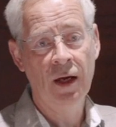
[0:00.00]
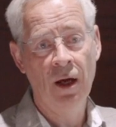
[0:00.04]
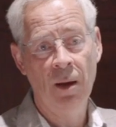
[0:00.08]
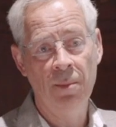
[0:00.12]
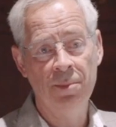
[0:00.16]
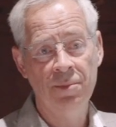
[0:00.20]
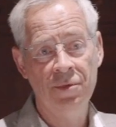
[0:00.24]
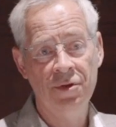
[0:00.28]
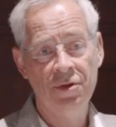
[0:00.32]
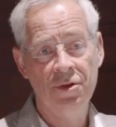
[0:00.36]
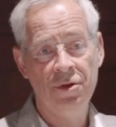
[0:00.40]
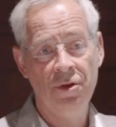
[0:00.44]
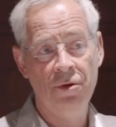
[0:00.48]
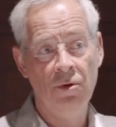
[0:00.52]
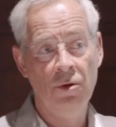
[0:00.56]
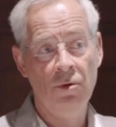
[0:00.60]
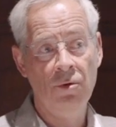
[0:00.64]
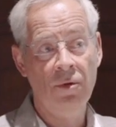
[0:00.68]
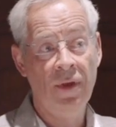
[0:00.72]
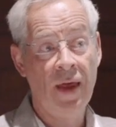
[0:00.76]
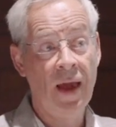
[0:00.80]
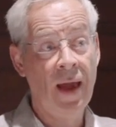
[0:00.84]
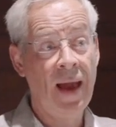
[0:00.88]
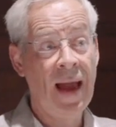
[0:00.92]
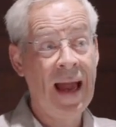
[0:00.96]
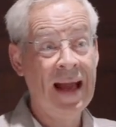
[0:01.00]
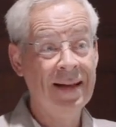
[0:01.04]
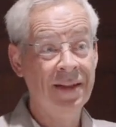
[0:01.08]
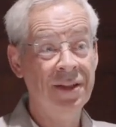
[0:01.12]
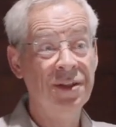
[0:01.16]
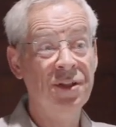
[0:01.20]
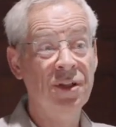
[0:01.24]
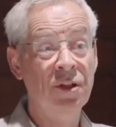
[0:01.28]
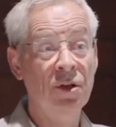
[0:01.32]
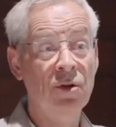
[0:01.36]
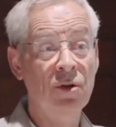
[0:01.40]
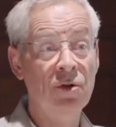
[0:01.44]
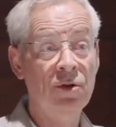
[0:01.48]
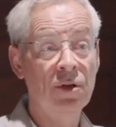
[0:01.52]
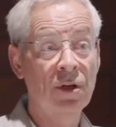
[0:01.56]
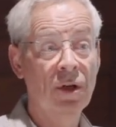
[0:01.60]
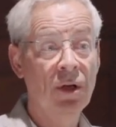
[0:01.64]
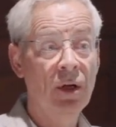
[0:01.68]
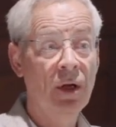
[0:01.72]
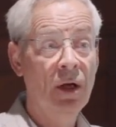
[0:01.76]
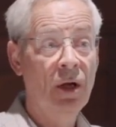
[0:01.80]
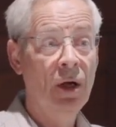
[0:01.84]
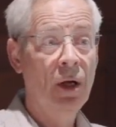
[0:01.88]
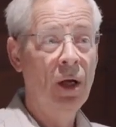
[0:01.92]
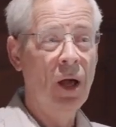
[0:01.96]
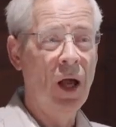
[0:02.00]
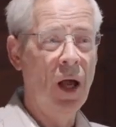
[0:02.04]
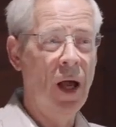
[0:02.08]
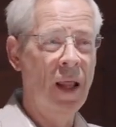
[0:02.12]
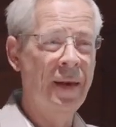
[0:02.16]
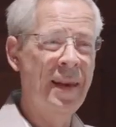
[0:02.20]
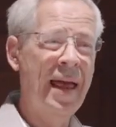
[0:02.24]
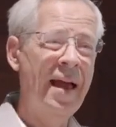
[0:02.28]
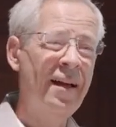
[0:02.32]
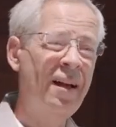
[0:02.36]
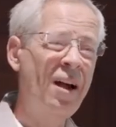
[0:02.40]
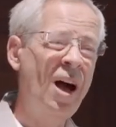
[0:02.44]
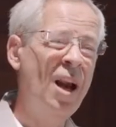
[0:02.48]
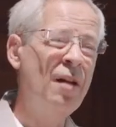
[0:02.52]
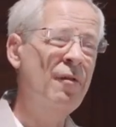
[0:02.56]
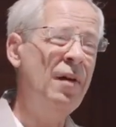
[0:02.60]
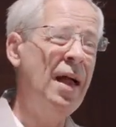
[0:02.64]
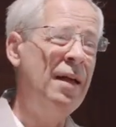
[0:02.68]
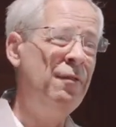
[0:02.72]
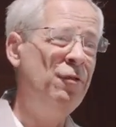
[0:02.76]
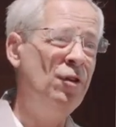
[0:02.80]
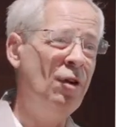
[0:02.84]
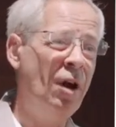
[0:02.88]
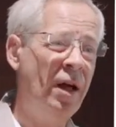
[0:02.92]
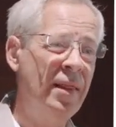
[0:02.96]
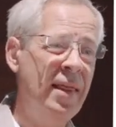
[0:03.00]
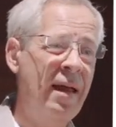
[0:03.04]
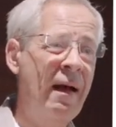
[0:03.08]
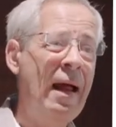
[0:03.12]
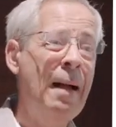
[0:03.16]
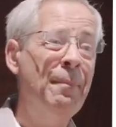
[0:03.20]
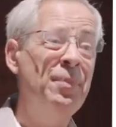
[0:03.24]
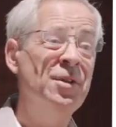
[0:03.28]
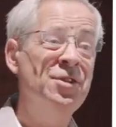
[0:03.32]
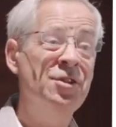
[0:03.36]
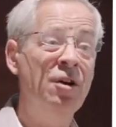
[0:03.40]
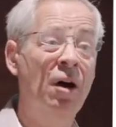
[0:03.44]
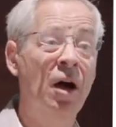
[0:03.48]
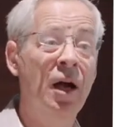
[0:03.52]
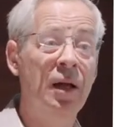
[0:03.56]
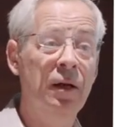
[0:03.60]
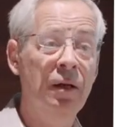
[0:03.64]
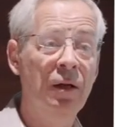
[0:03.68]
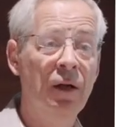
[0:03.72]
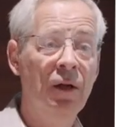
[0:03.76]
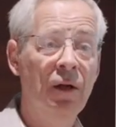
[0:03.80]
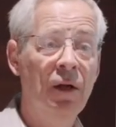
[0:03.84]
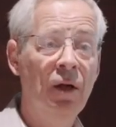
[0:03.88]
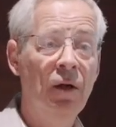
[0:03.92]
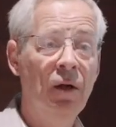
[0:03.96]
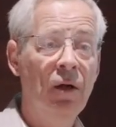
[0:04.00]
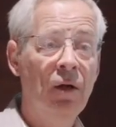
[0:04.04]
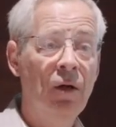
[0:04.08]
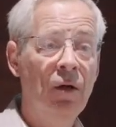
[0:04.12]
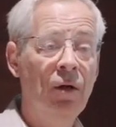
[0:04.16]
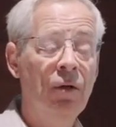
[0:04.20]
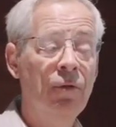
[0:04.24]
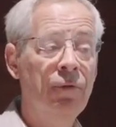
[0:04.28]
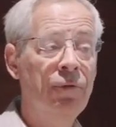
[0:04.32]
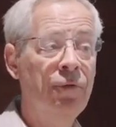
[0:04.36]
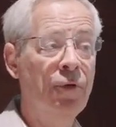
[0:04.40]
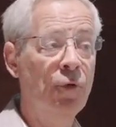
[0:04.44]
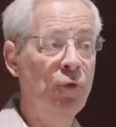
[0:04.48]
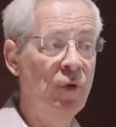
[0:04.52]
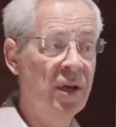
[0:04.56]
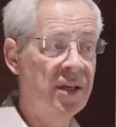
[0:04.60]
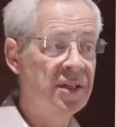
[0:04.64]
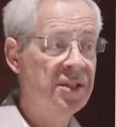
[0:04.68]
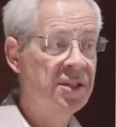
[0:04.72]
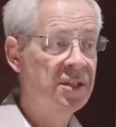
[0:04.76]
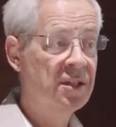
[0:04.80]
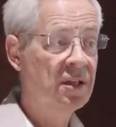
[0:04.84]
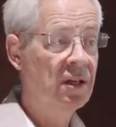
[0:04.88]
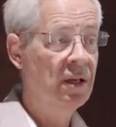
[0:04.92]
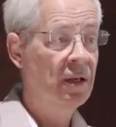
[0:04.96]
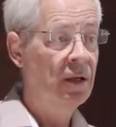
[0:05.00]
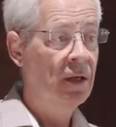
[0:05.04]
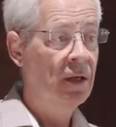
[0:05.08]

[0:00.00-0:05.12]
comes to their attitude and their kind of, if you like, their appetite for risk